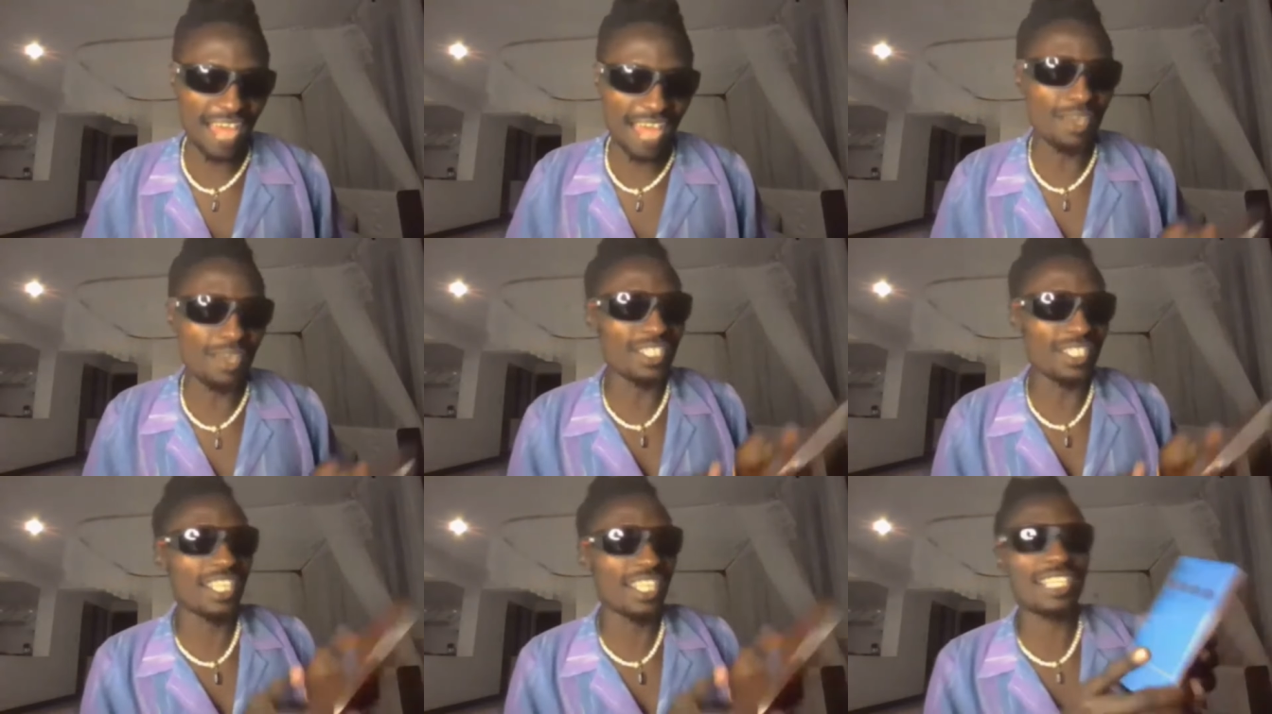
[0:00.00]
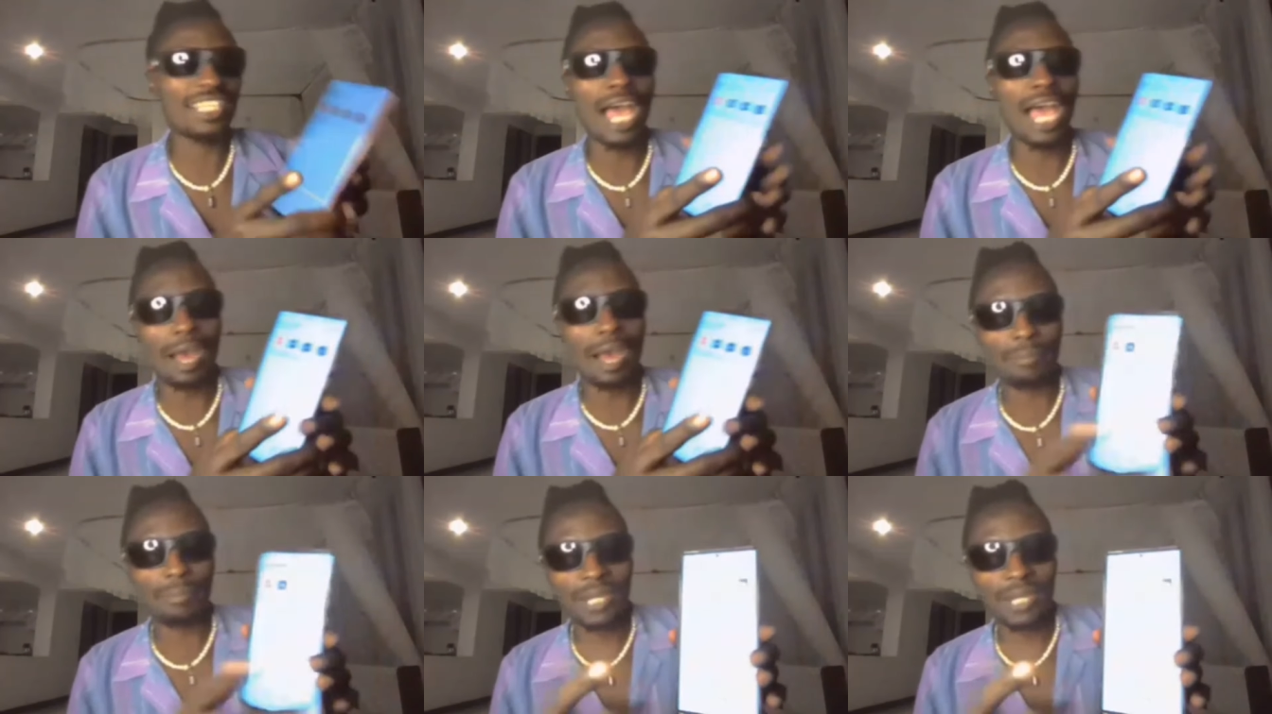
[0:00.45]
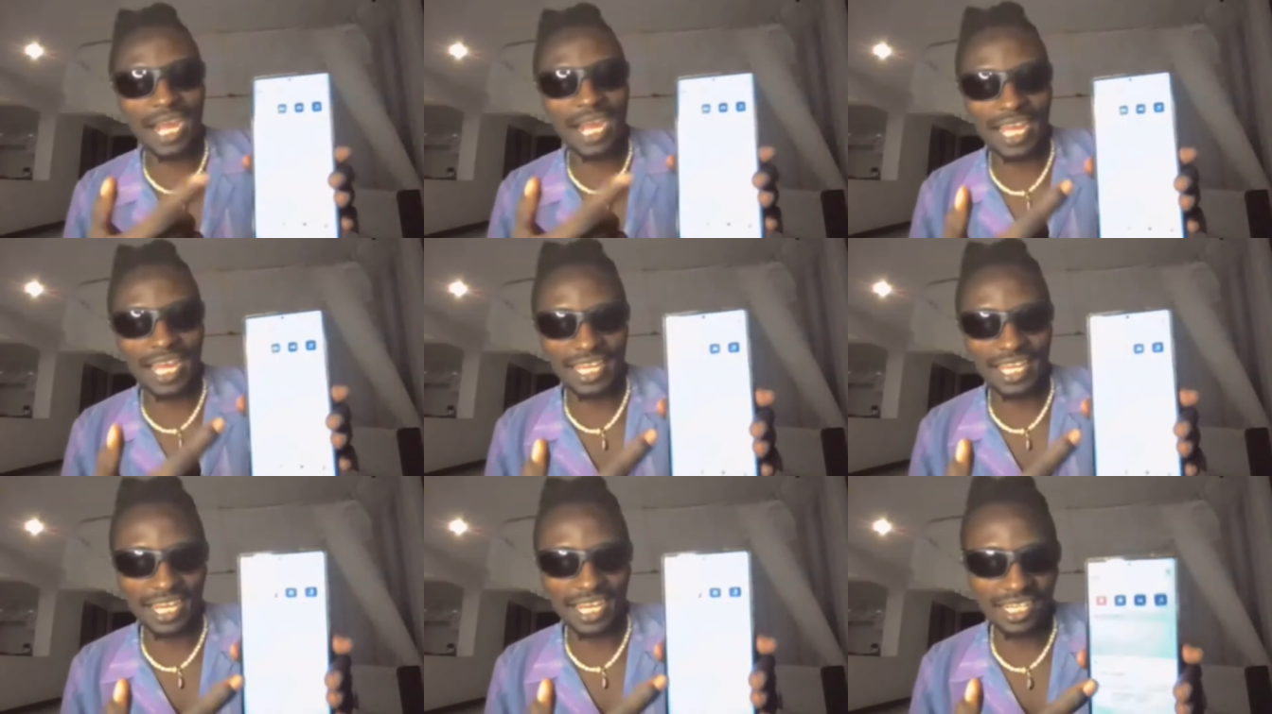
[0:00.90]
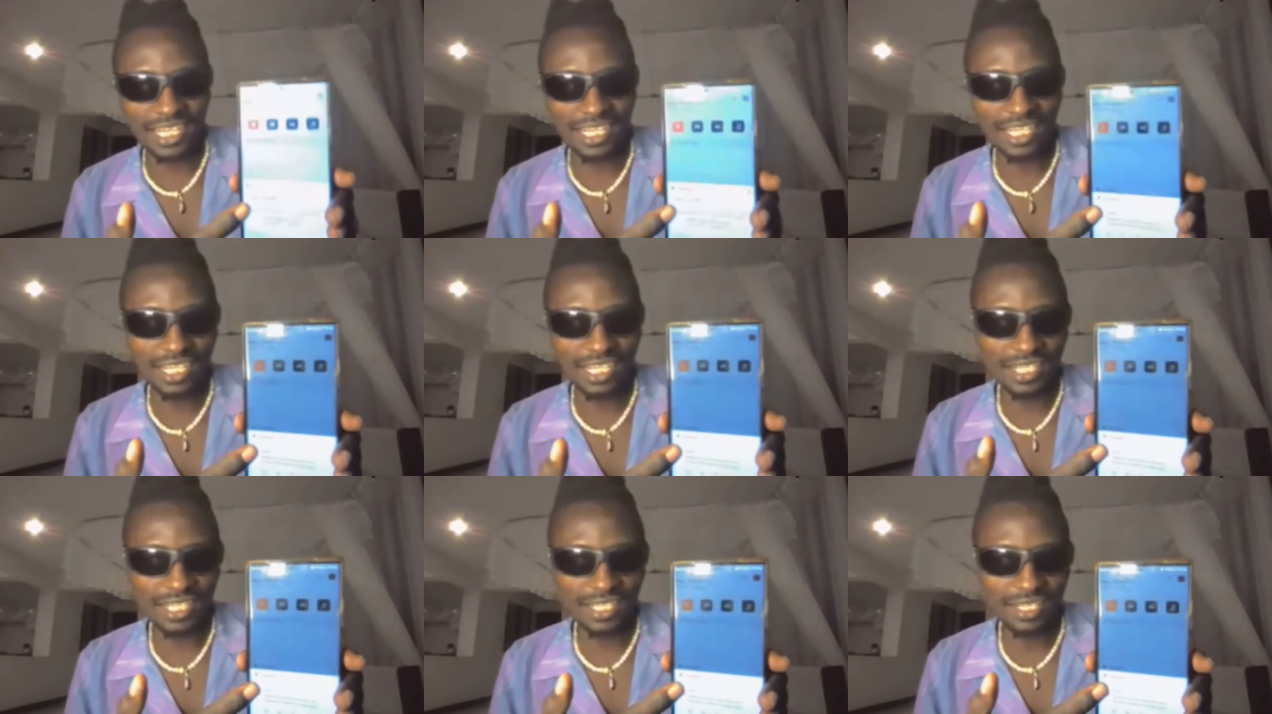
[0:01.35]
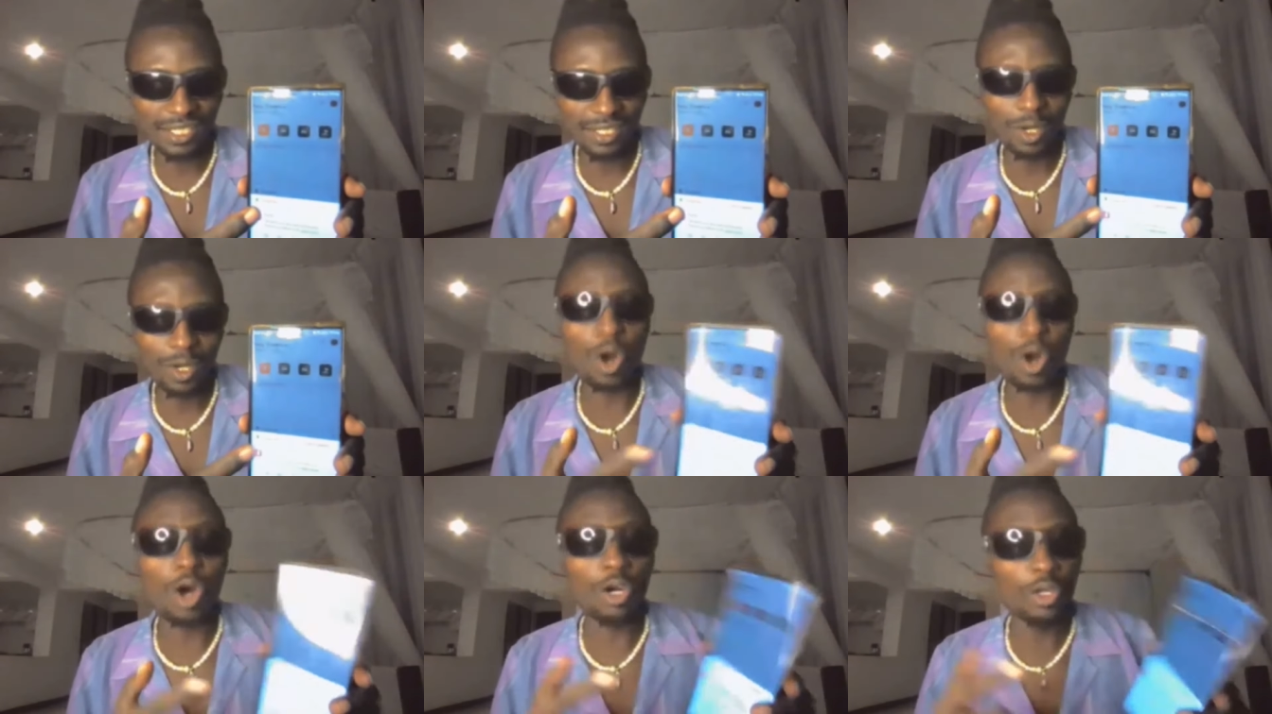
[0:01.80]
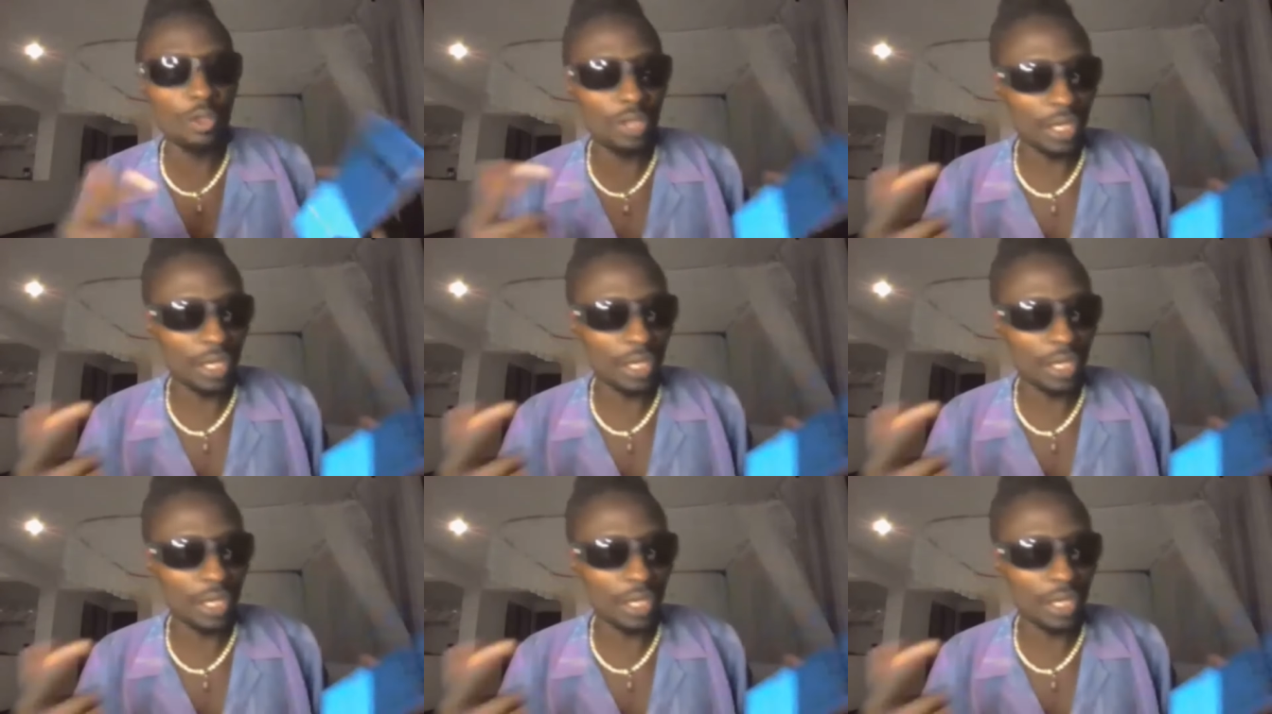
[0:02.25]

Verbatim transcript: I use this app, Kayak, or you